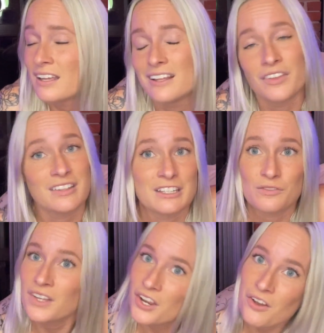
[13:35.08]
Like this
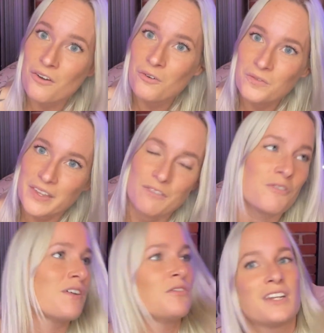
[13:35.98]
video, if you
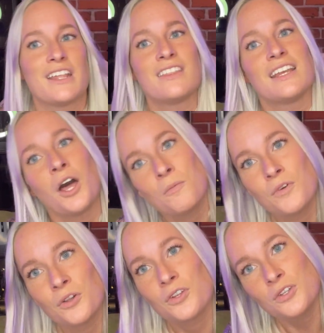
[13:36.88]
found anything
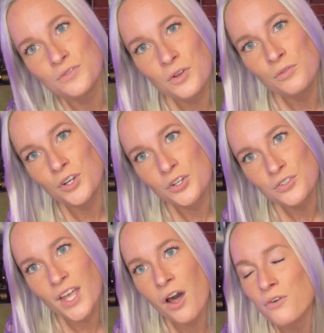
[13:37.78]
helpful or useful for
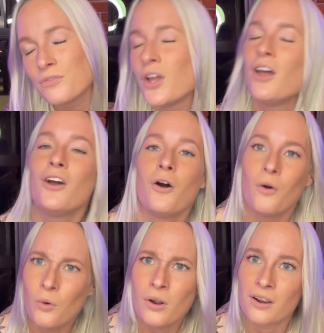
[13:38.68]
yourself,
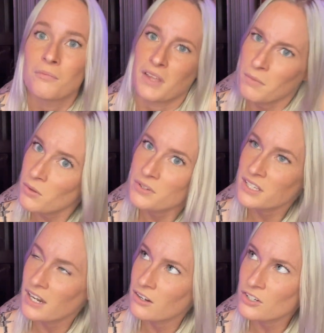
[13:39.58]
or maybe was
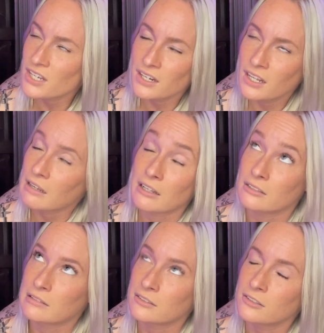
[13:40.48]
it entertaining?
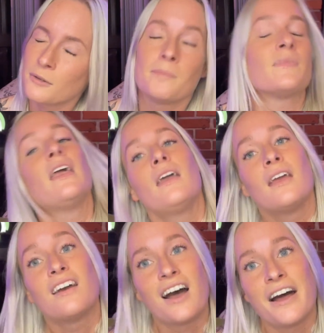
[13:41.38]
I don't
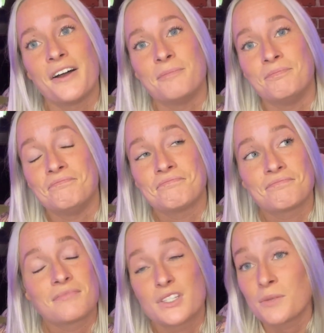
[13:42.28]
know.
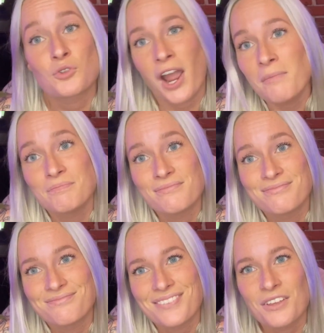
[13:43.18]
Subscribe
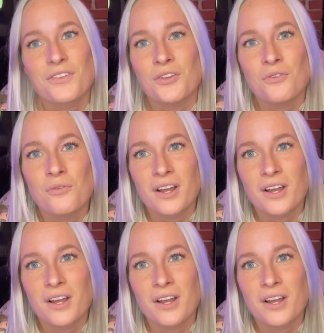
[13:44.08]
if you